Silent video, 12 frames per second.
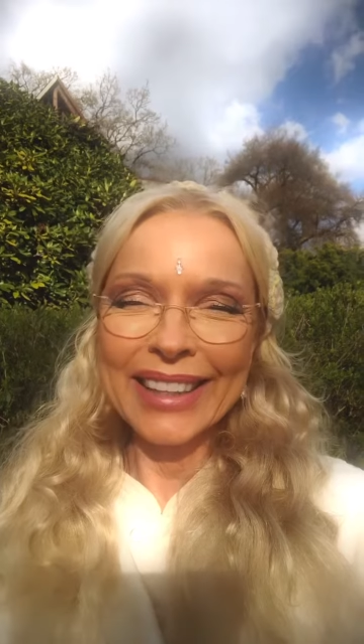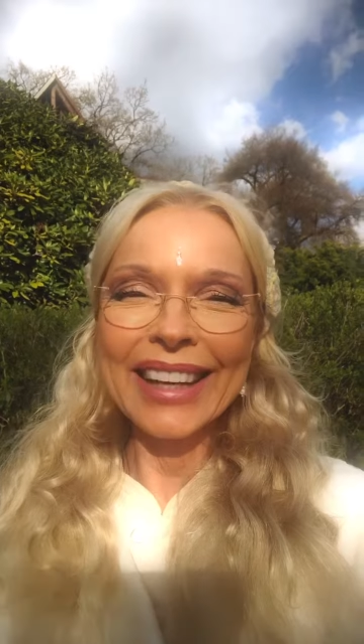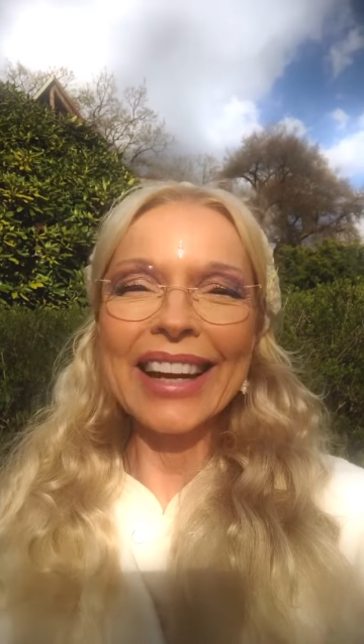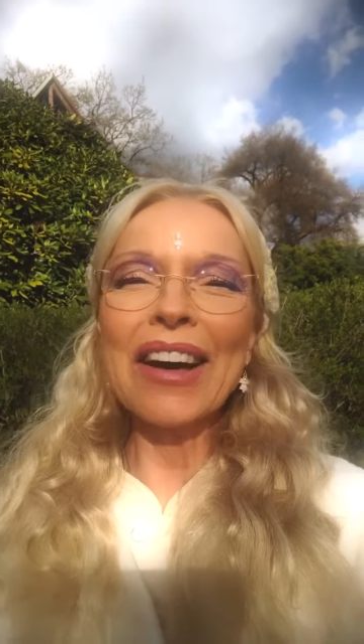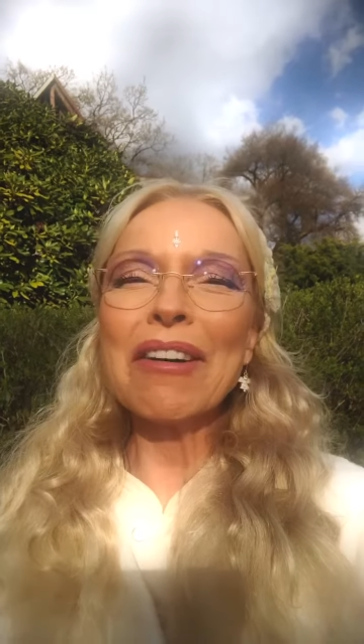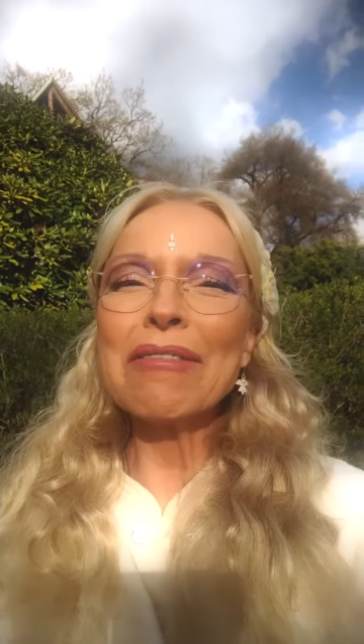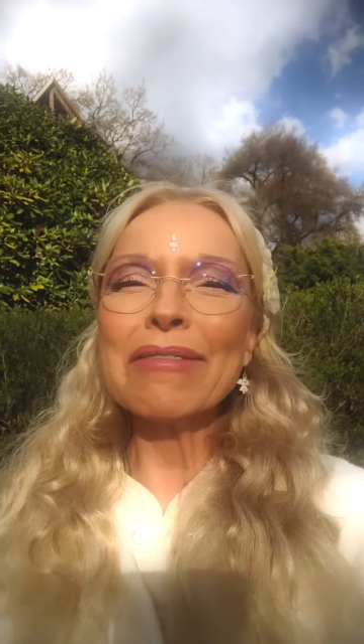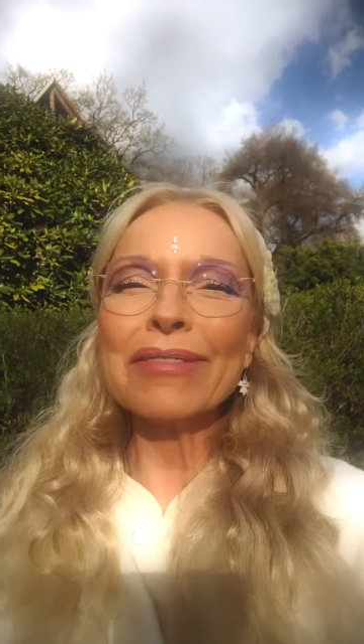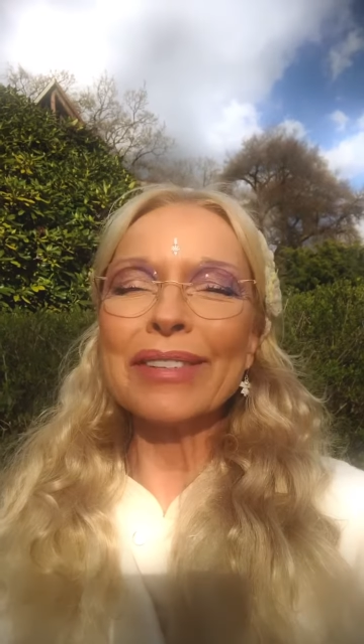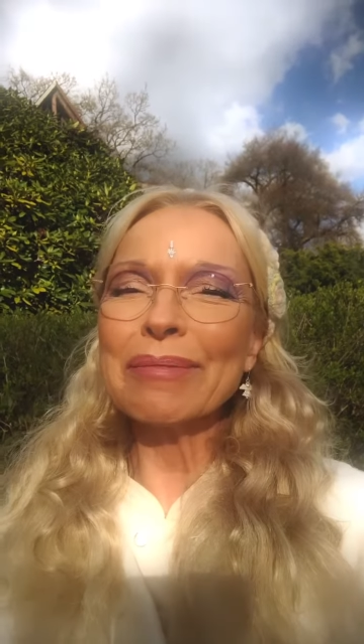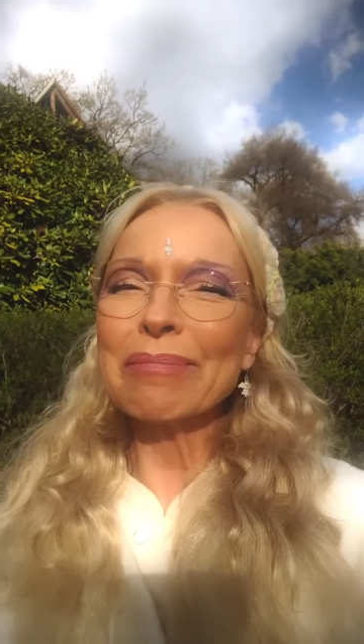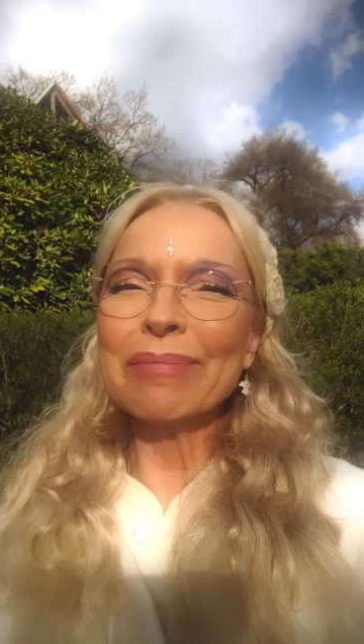love
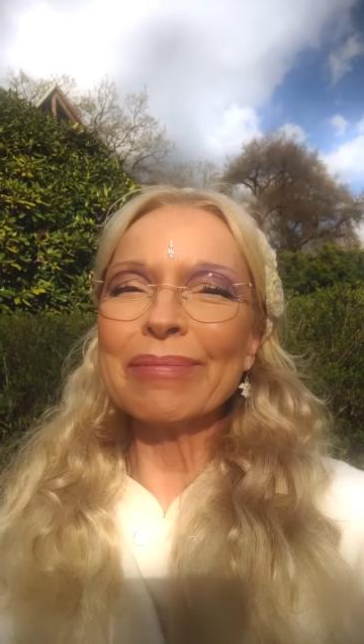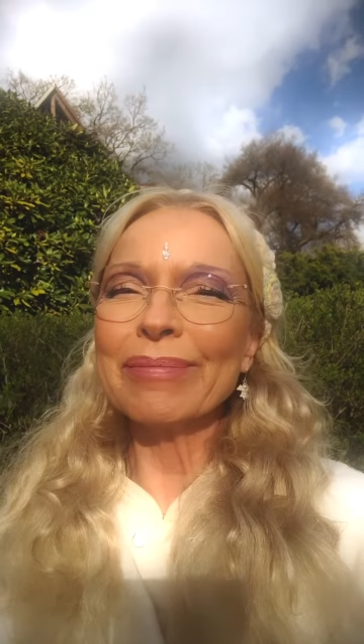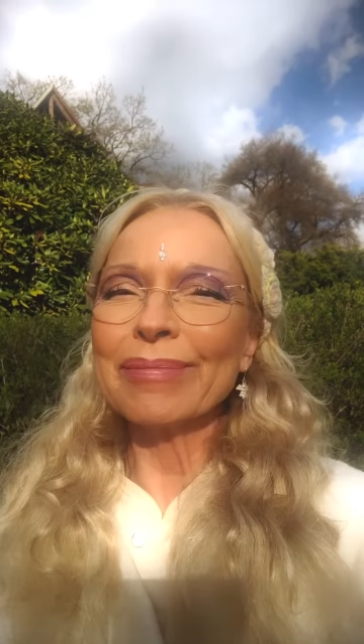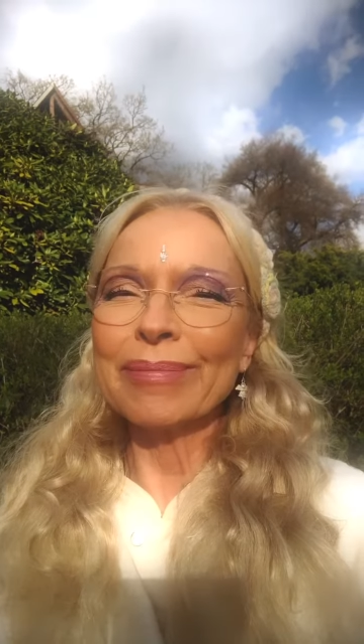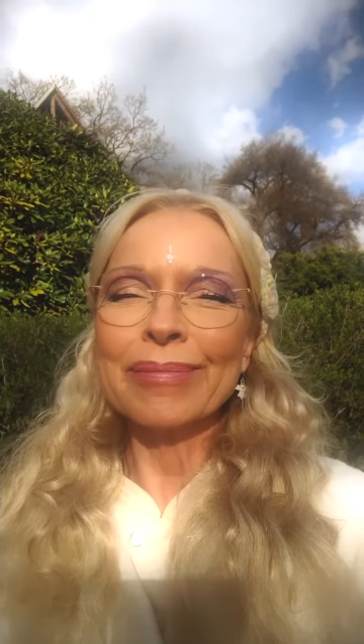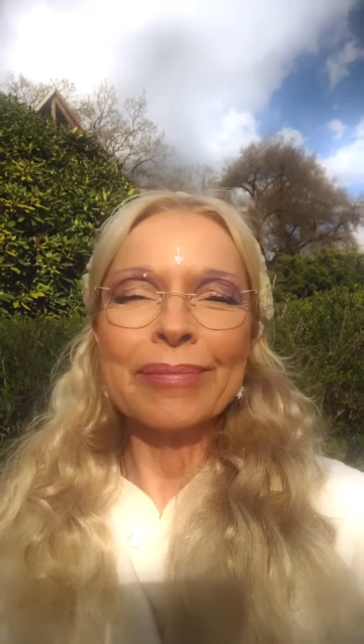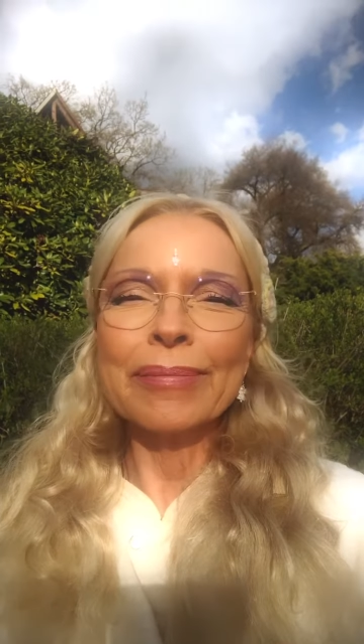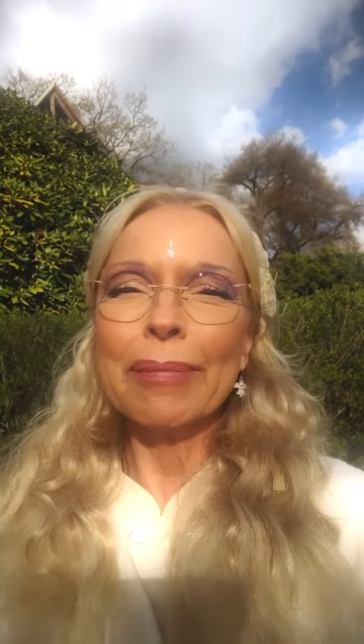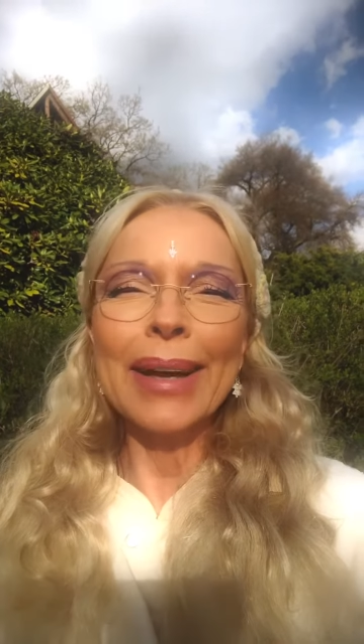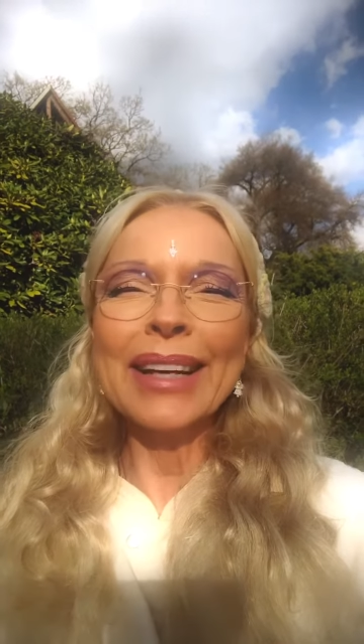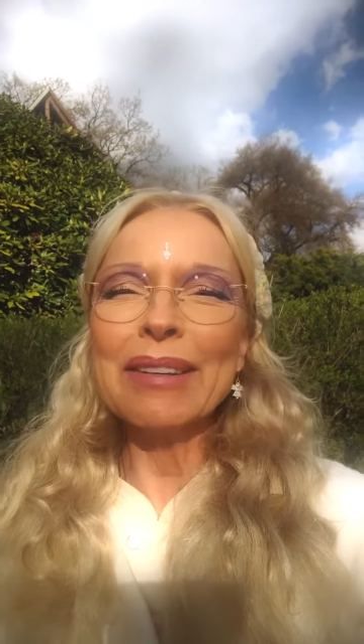and many